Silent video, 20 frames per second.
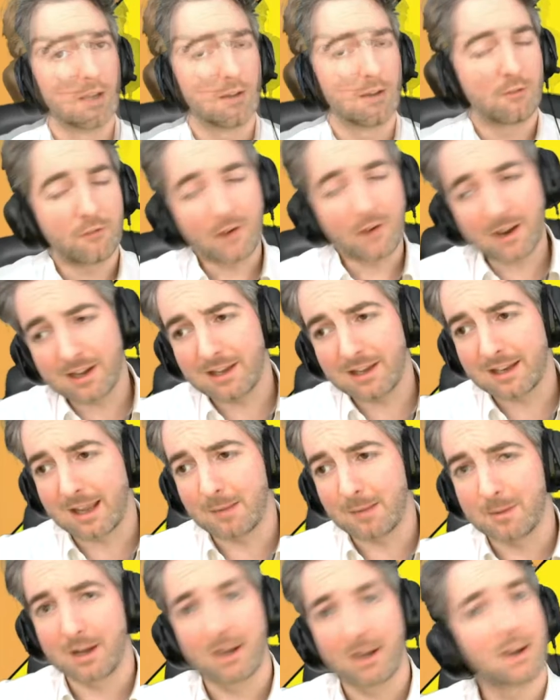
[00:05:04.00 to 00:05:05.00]
And finally,
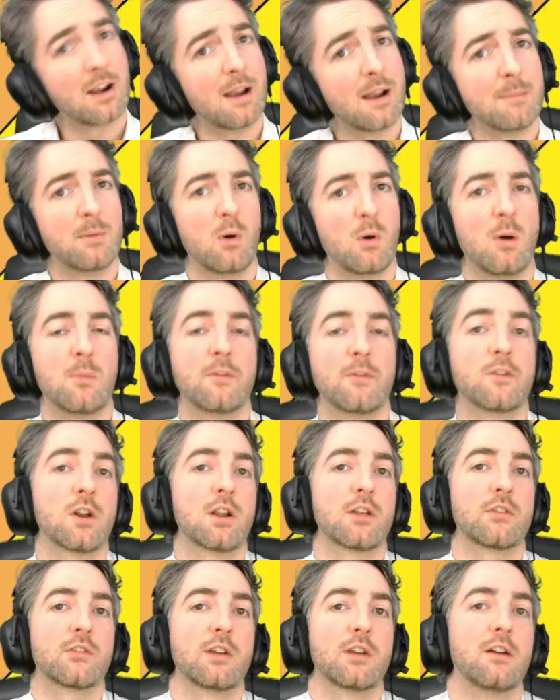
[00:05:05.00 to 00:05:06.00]
coming in at number 1, we've got
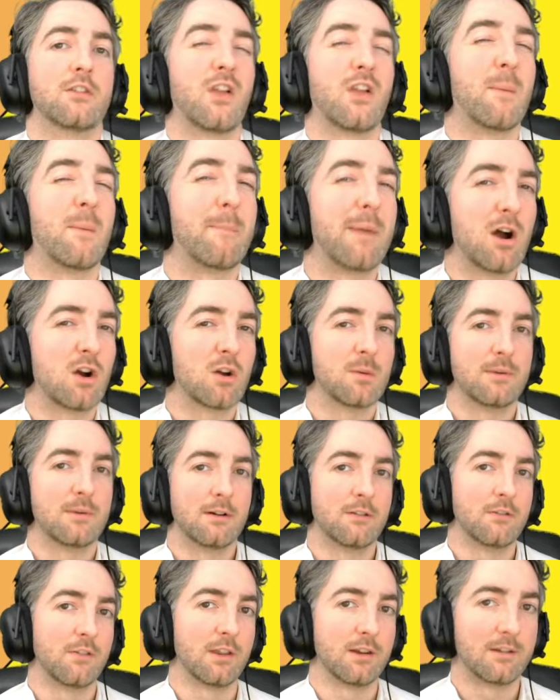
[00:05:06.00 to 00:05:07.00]
ourselves Amalgam
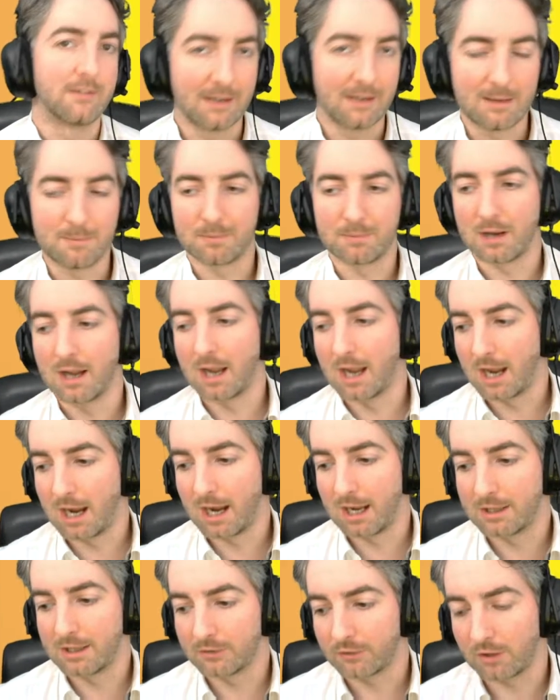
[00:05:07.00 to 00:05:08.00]
of the Deep.
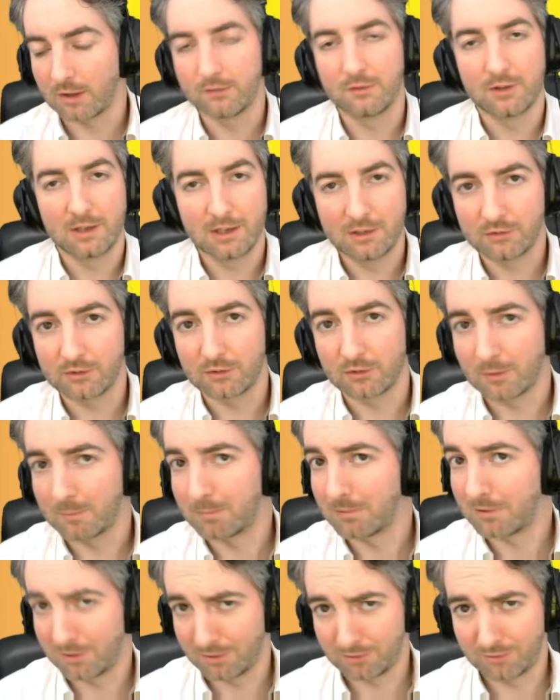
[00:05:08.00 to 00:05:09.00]
This hopefully isn't a
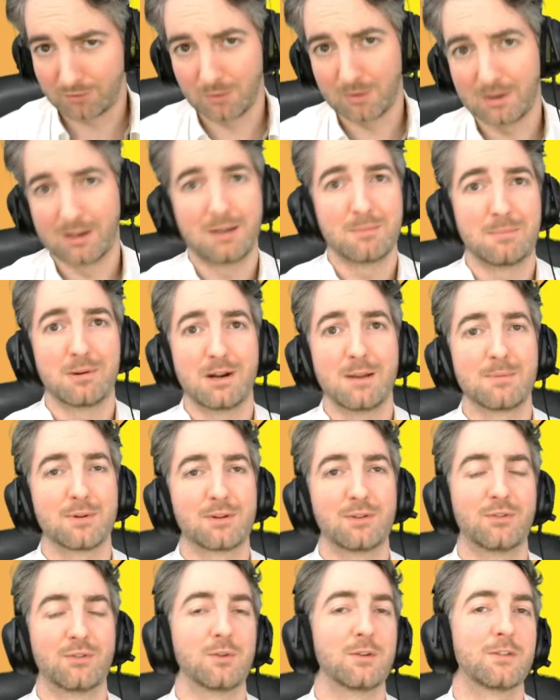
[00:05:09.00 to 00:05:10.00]
surprise to anybody
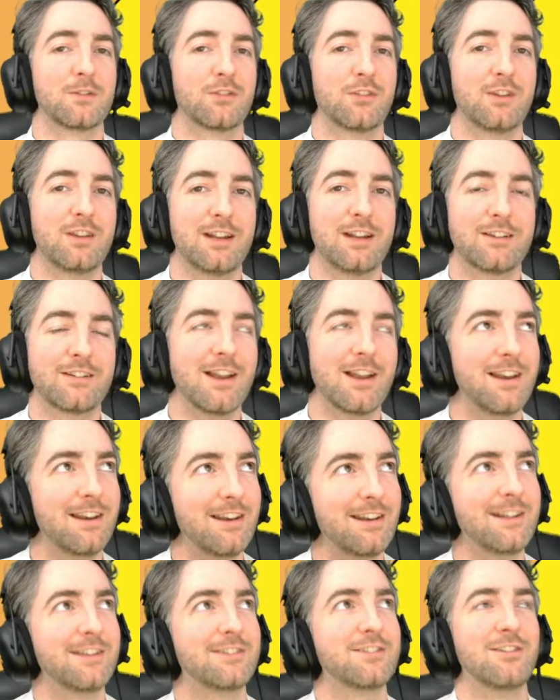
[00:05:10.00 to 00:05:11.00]
because you'll have seen it
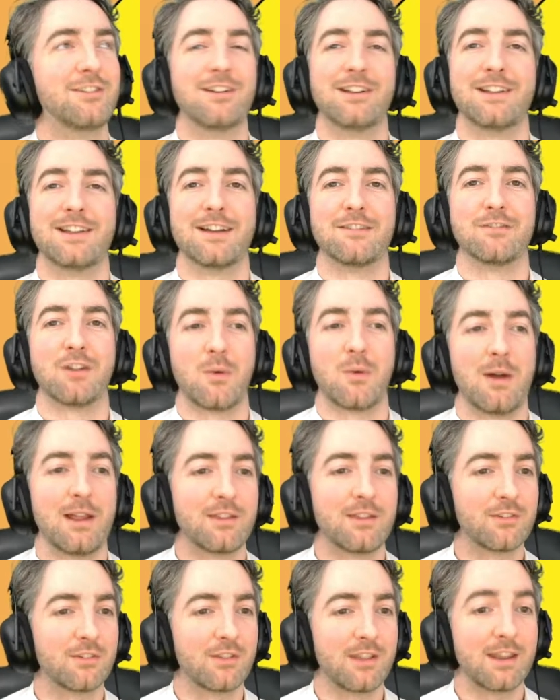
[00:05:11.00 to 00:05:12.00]
literally everywhere.
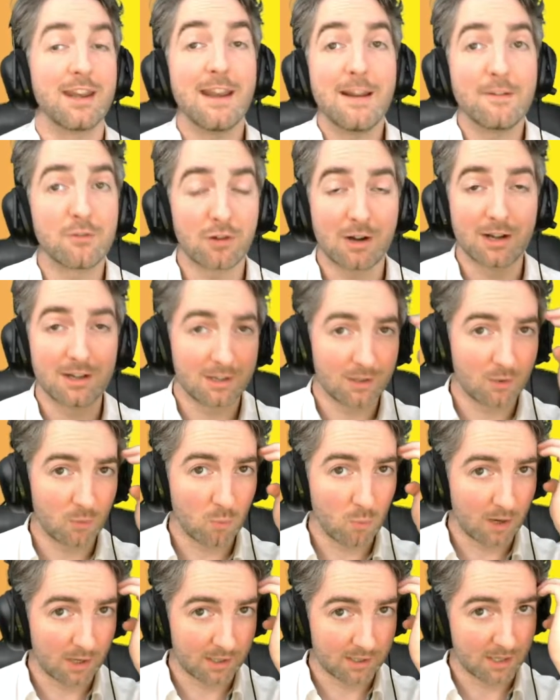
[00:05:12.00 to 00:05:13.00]
This is the
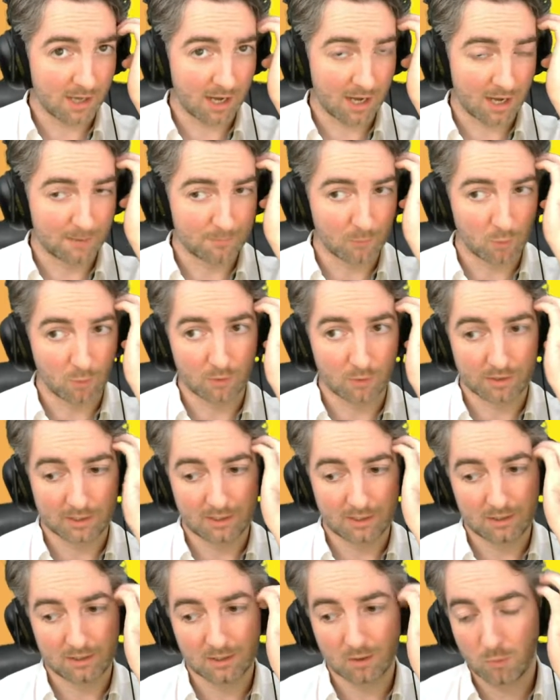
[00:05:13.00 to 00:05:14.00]
never-ending one, or
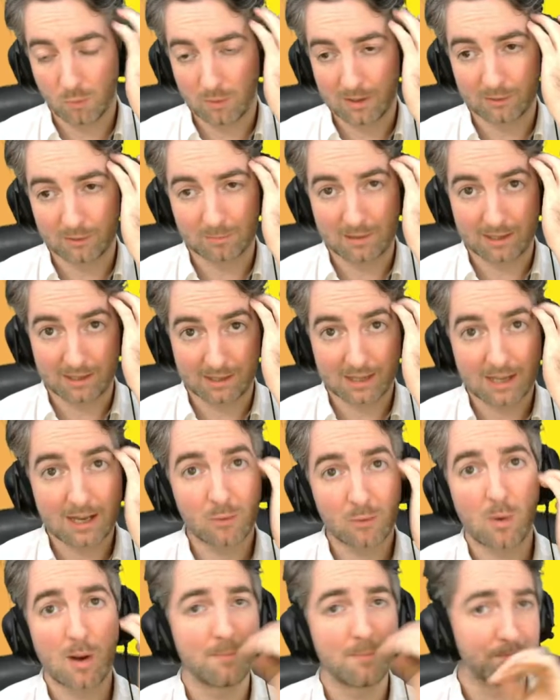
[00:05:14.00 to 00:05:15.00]
the always bloody
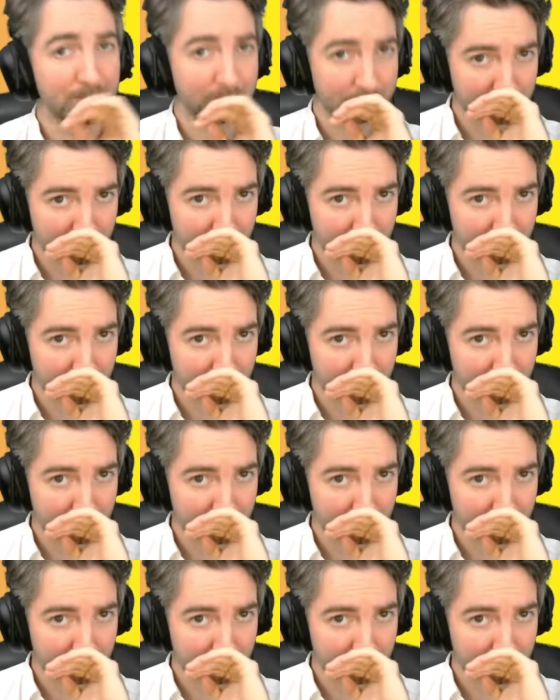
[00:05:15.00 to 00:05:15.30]
there one,